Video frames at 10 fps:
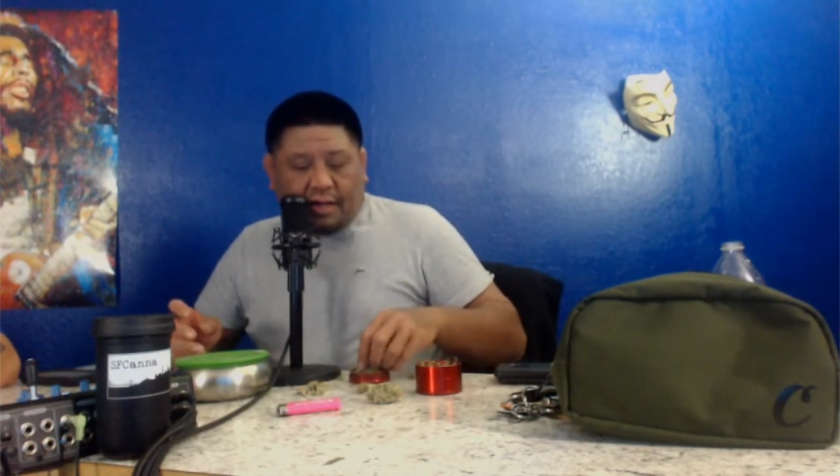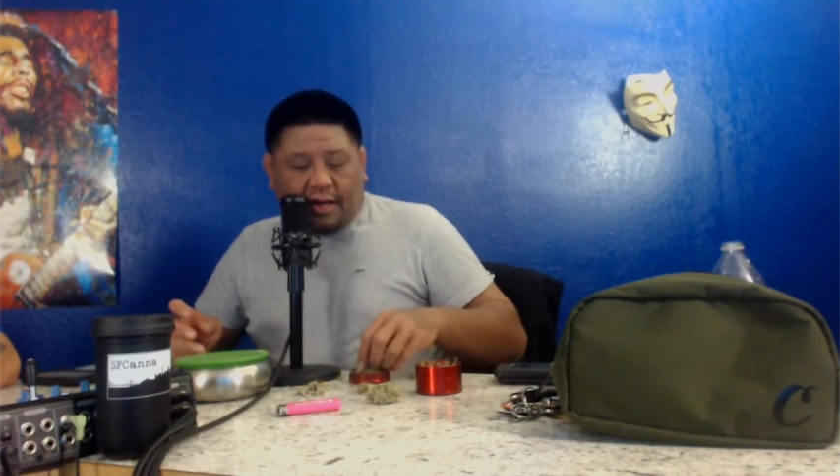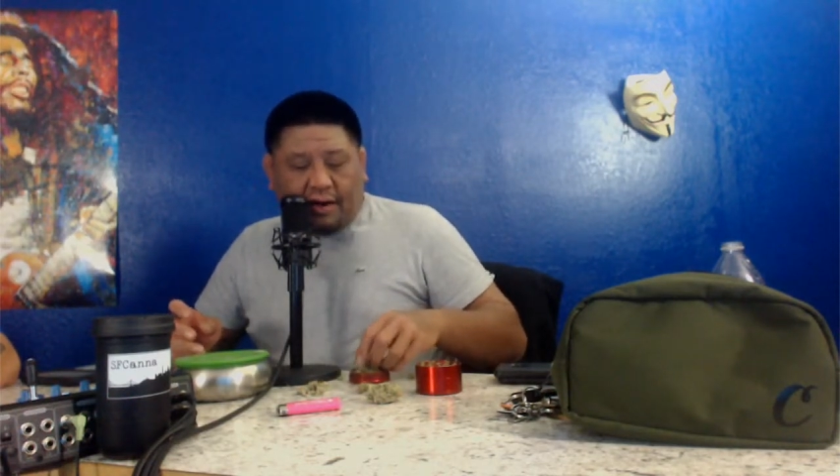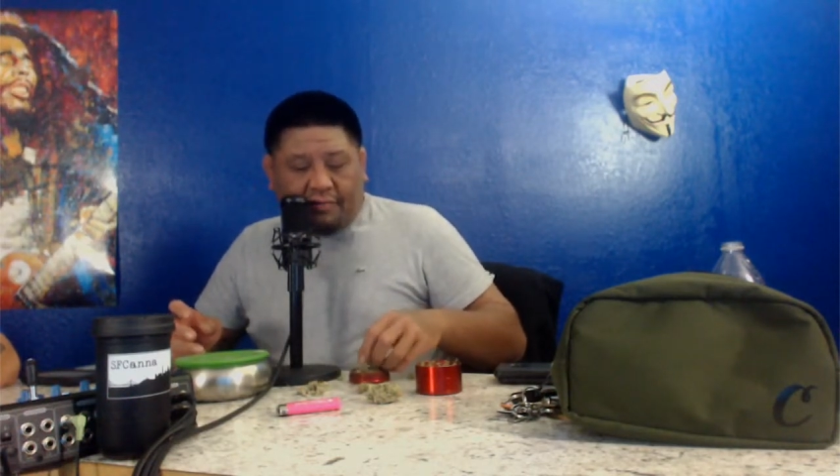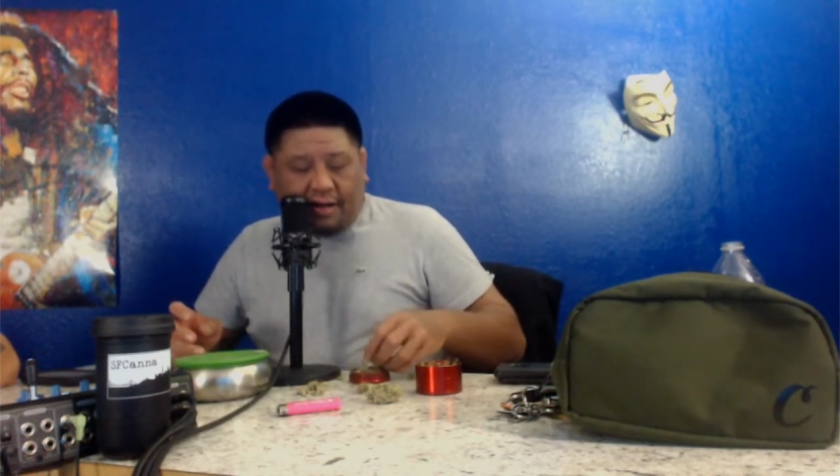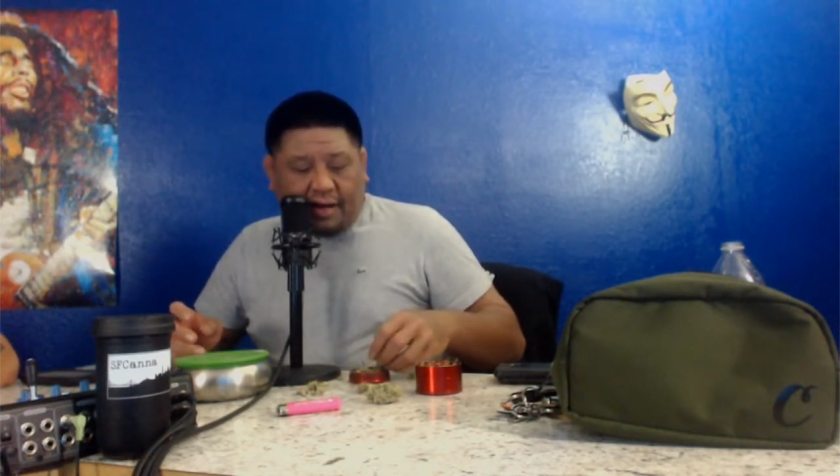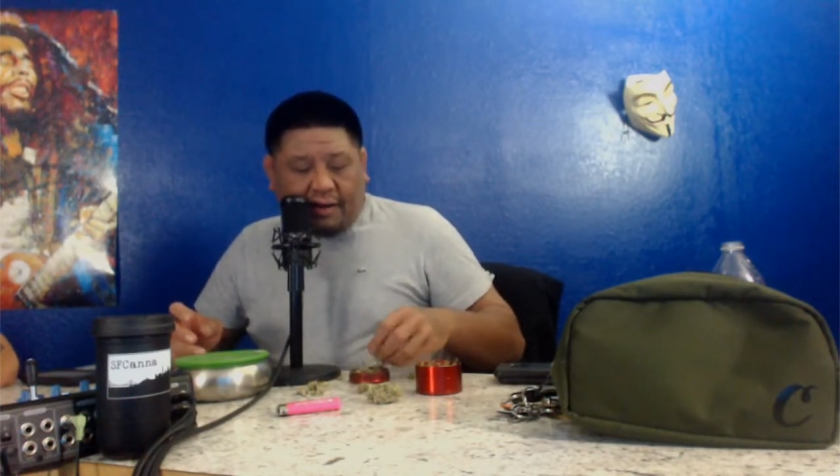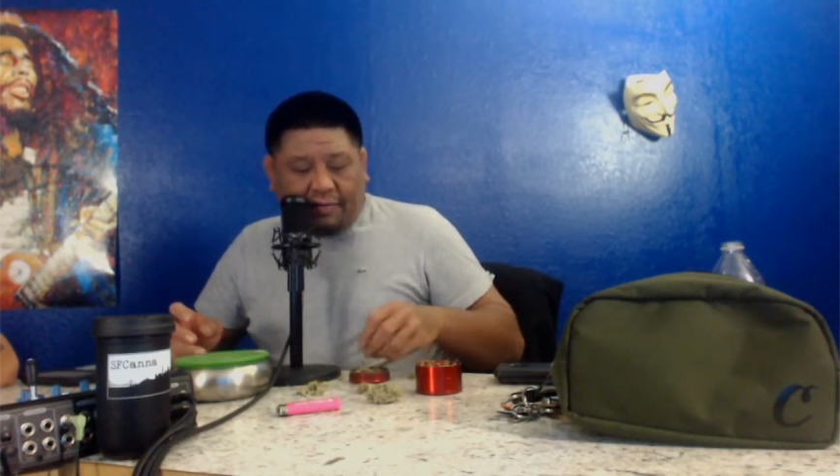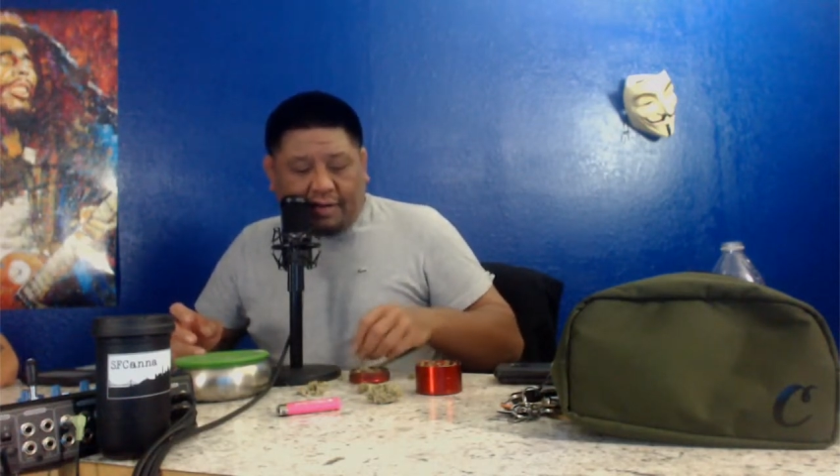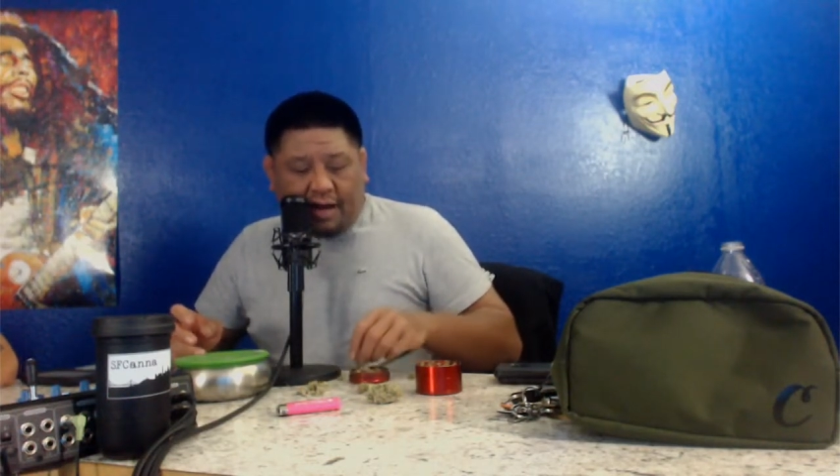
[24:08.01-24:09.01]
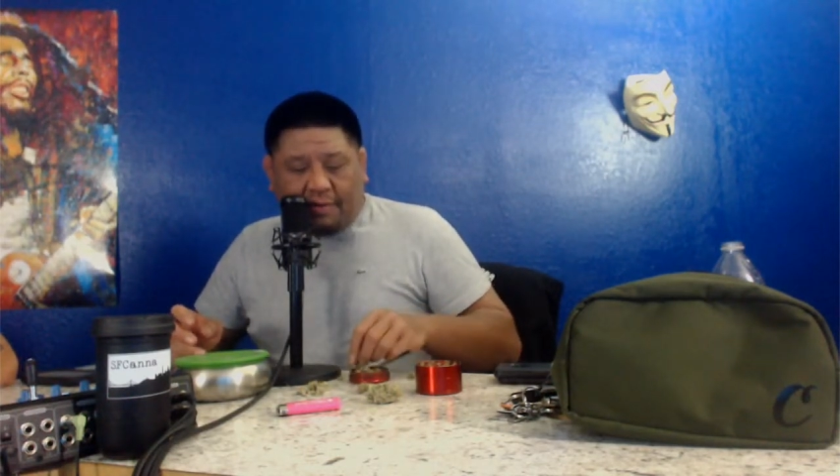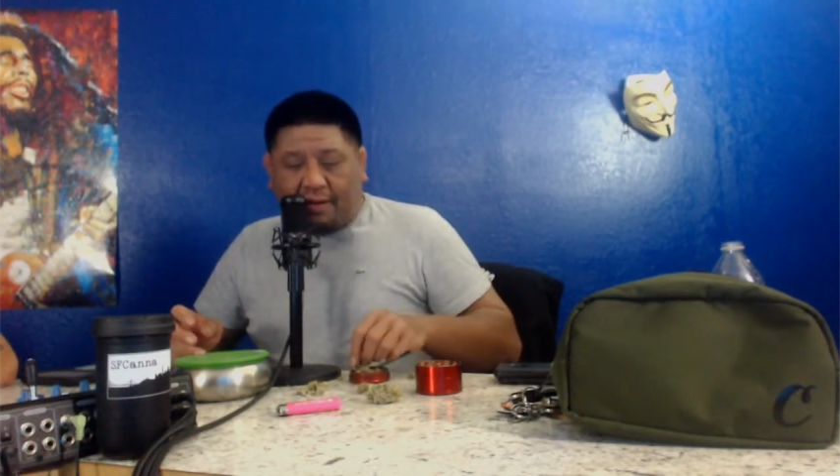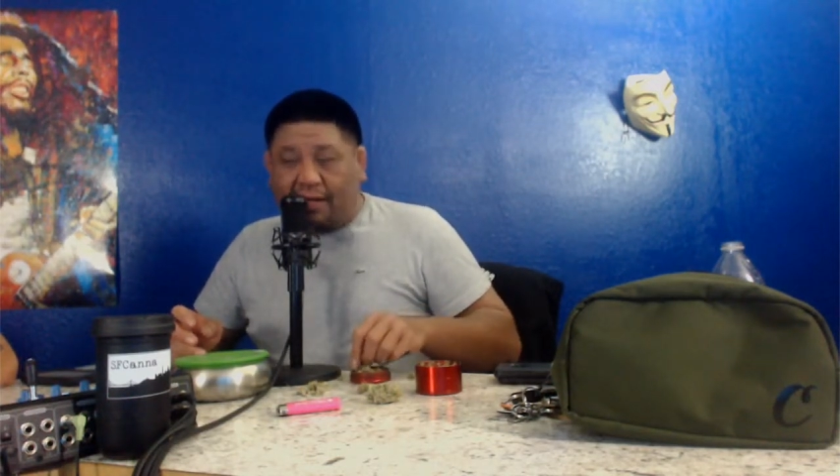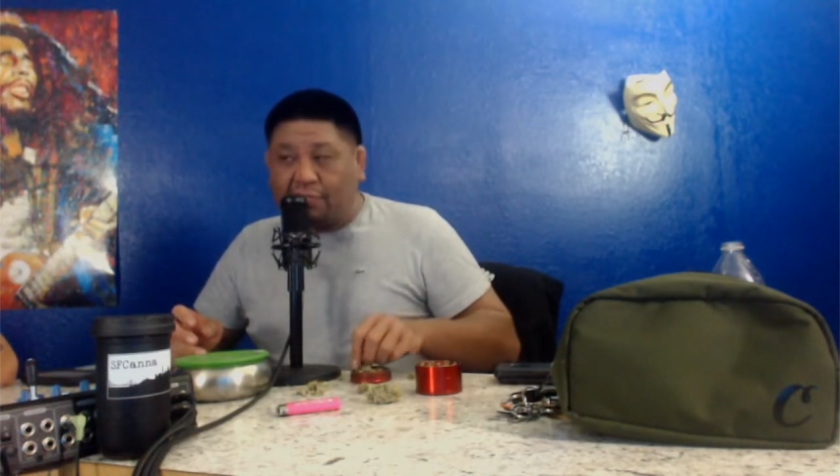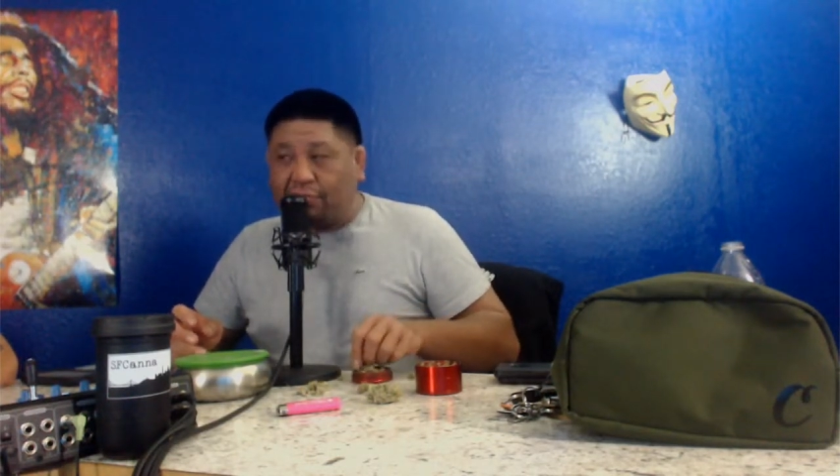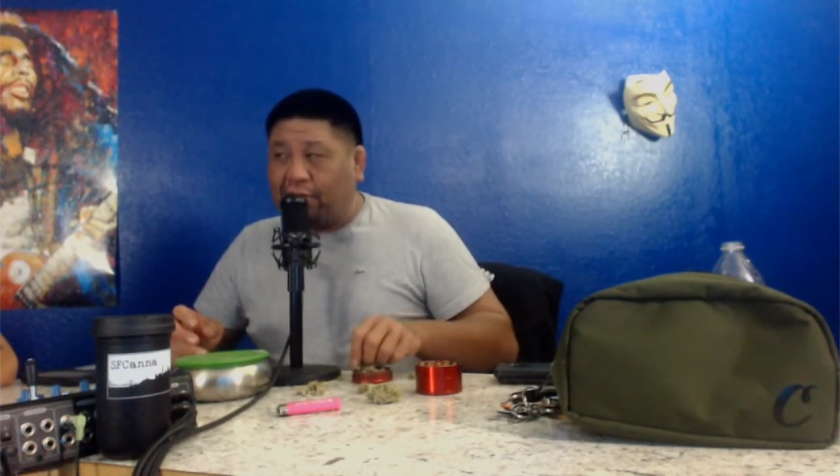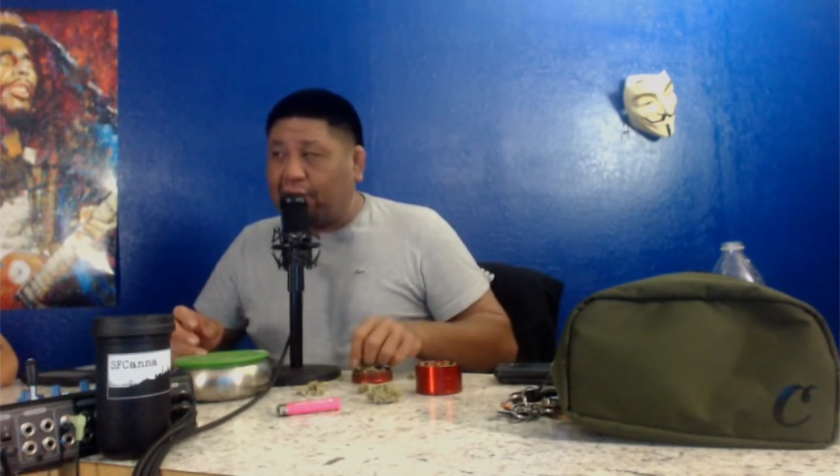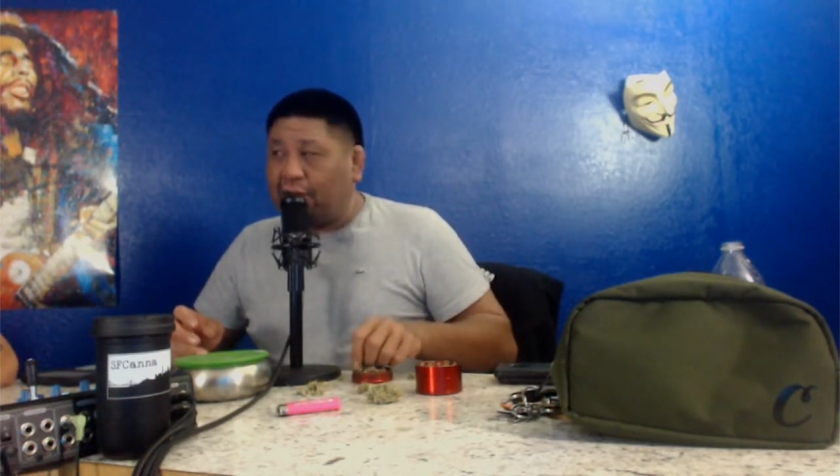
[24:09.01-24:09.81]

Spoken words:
every time it gets weaker.